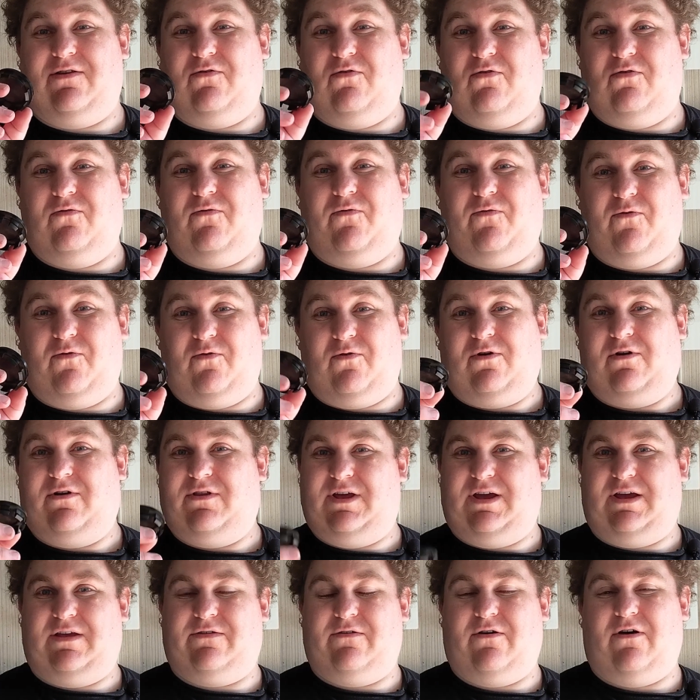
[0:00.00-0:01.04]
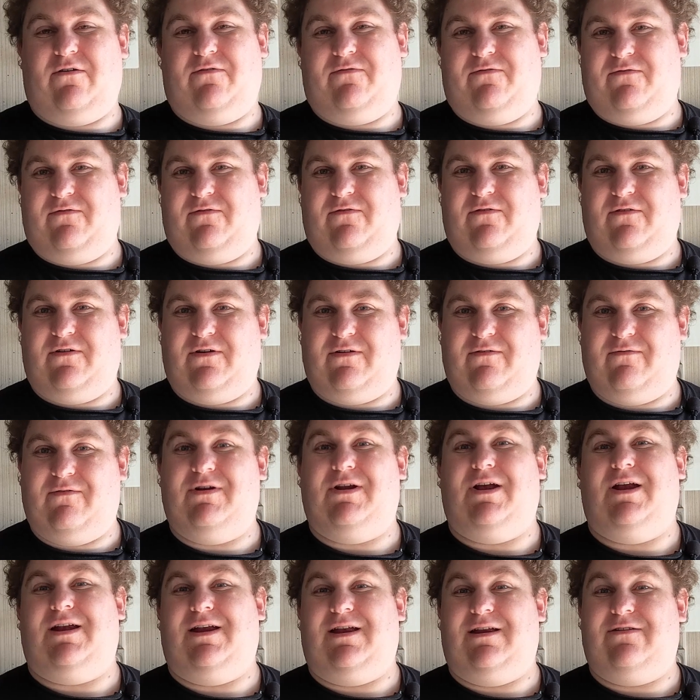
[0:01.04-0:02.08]
all four of these off when
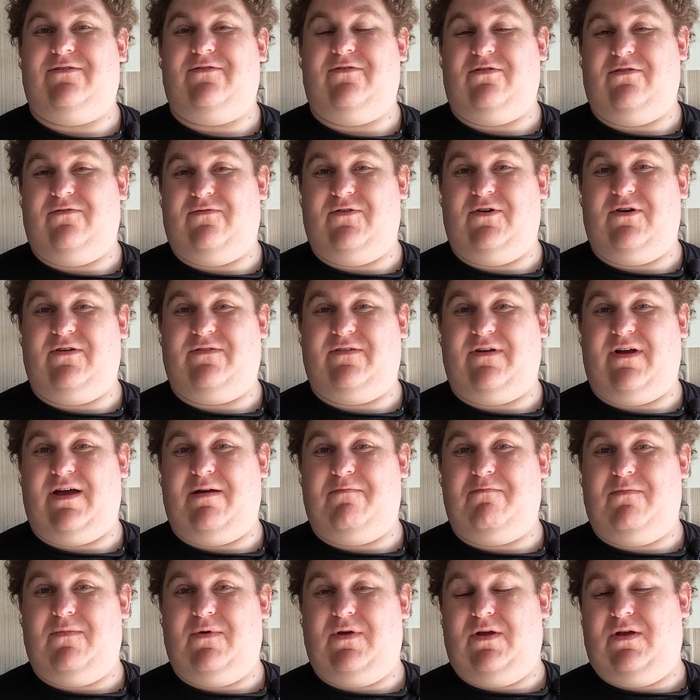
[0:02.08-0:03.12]
I needed to the first time.